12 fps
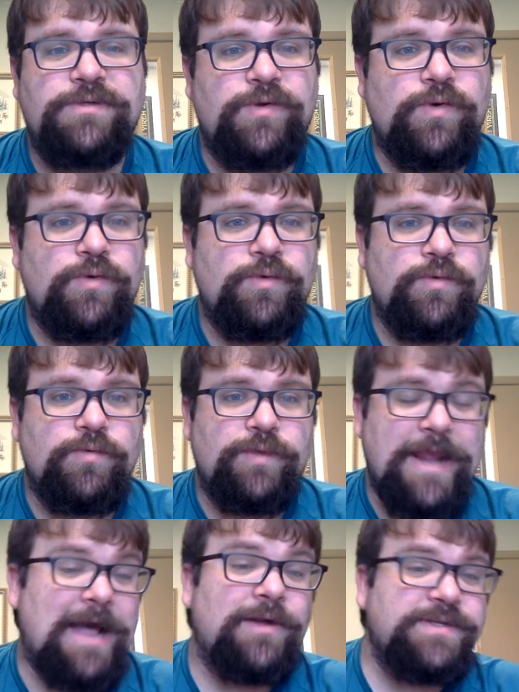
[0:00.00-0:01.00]
to
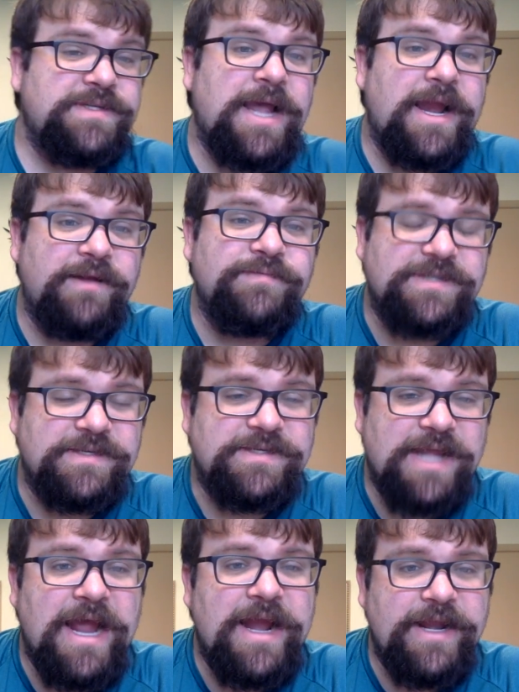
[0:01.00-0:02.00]
the outside of
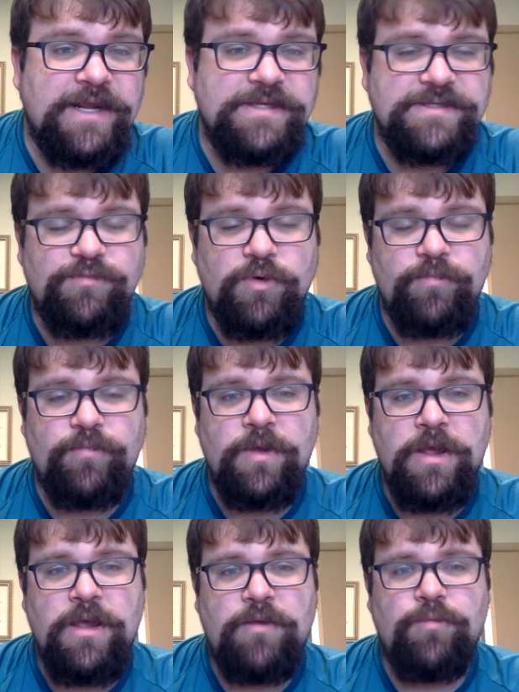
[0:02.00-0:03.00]
societies would
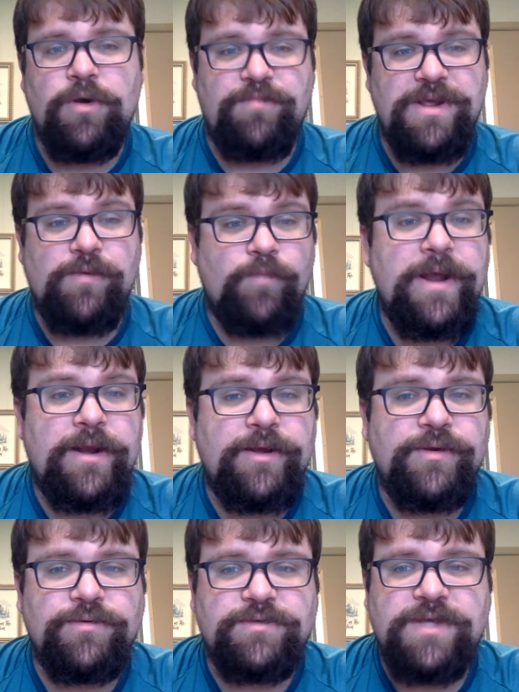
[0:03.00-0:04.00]
would be
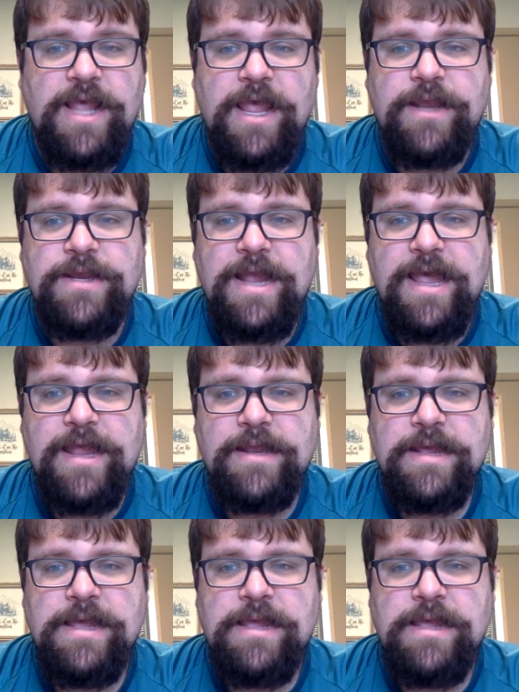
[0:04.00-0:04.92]
widows and yet